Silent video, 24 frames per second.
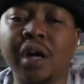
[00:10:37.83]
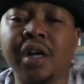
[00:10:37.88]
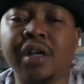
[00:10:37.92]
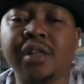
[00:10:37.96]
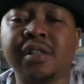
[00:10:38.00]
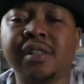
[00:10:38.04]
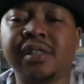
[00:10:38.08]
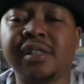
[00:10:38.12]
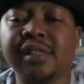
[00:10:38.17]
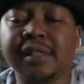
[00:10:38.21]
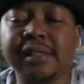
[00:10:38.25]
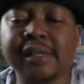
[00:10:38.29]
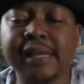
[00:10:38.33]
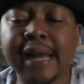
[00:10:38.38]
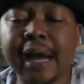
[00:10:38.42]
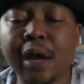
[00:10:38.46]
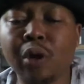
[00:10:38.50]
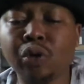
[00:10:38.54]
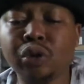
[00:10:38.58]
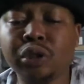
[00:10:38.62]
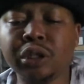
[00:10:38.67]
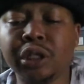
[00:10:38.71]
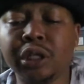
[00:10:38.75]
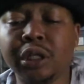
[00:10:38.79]
season
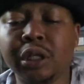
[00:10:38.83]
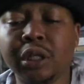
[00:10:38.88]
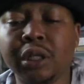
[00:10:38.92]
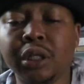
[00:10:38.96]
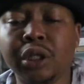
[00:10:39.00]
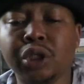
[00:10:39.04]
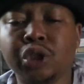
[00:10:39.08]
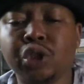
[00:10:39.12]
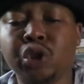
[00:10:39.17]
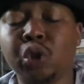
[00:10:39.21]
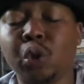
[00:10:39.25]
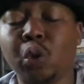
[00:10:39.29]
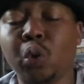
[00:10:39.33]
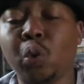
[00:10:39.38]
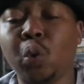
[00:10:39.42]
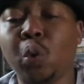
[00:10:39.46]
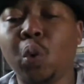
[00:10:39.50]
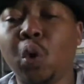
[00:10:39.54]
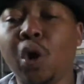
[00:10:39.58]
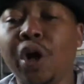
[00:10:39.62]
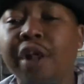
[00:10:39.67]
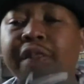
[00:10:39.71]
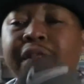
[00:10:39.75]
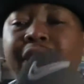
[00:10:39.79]
out. So
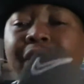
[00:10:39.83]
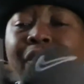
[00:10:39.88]
in